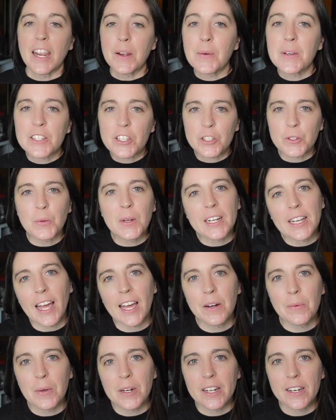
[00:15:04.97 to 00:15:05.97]
Anyways, just want,
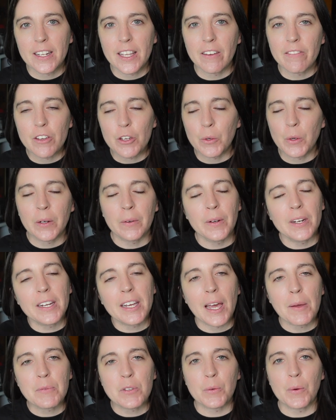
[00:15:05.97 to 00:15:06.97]
kind of wanted to give you a quick
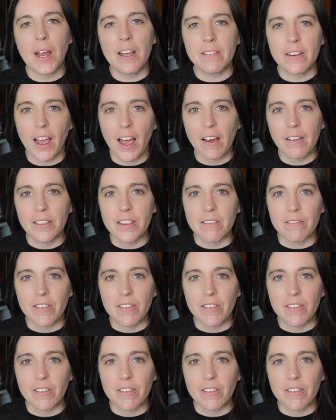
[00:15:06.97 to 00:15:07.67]
recap to round out the